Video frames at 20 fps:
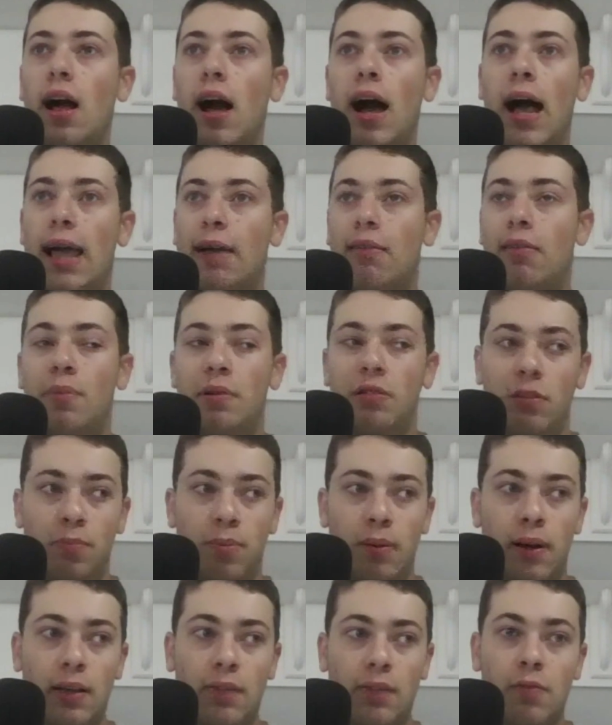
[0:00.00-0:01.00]
I would be
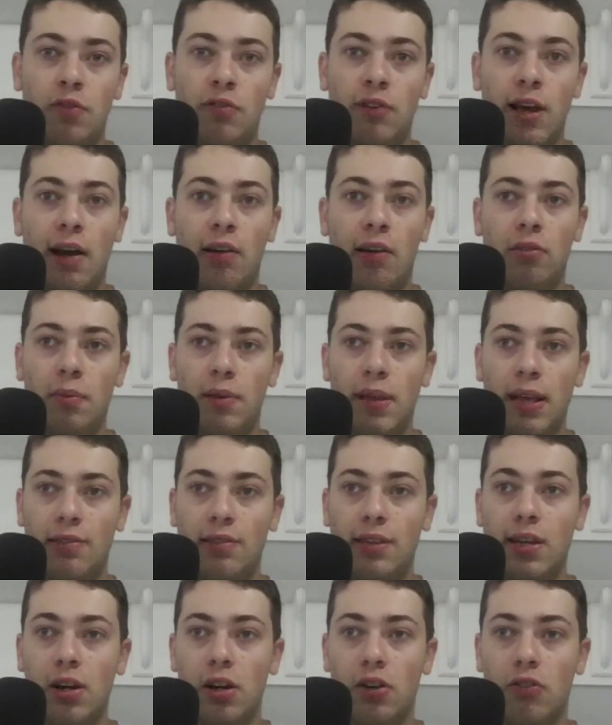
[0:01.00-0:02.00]
surprised if he retires in the next
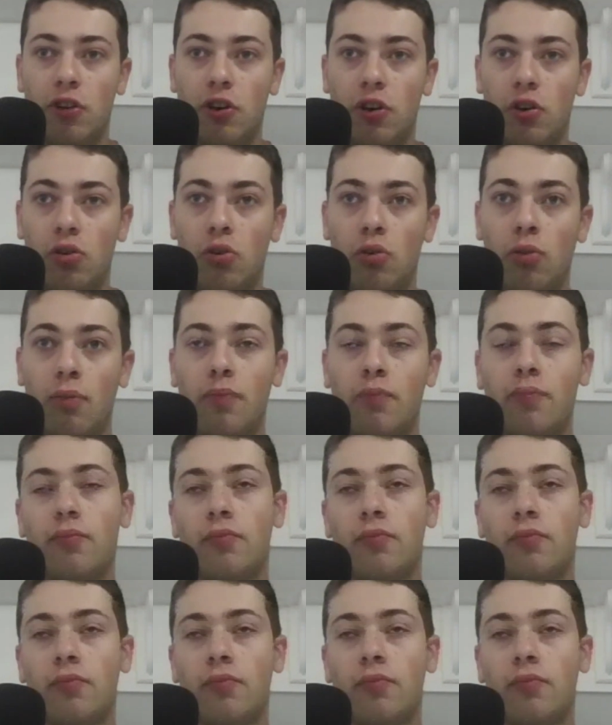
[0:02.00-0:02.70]
year or two.